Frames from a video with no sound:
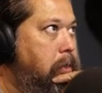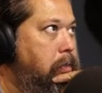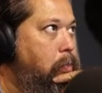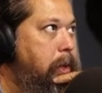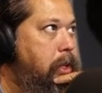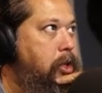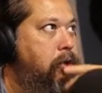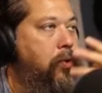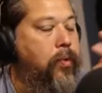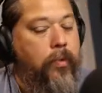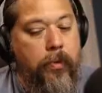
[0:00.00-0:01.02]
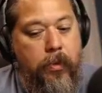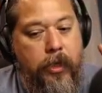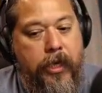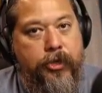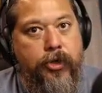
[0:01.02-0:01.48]
when you
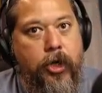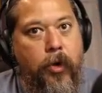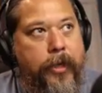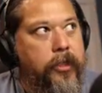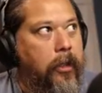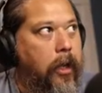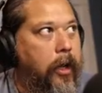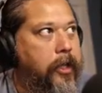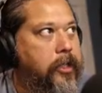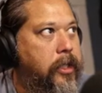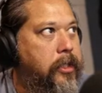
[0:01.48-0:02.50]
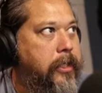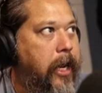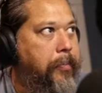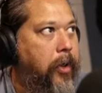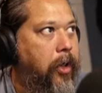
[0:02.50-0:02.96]
get your GoXLR, it's going to set
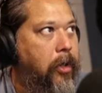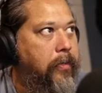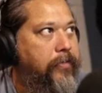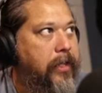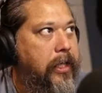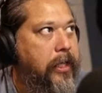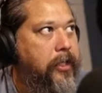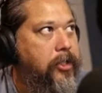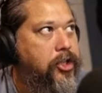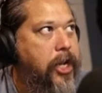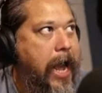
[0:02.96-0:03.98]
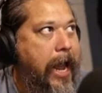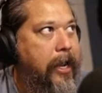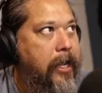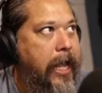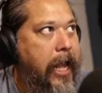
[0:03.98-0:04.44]
up all of these
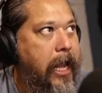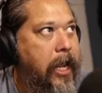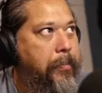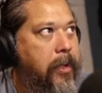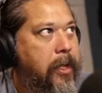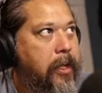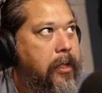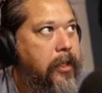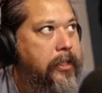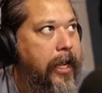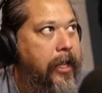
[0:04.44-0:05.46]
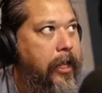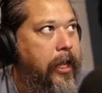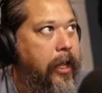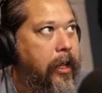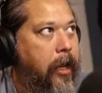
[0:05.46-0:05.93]
chat, game, these
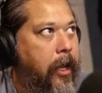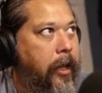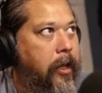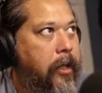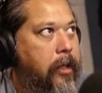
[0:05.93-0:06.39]
Helicon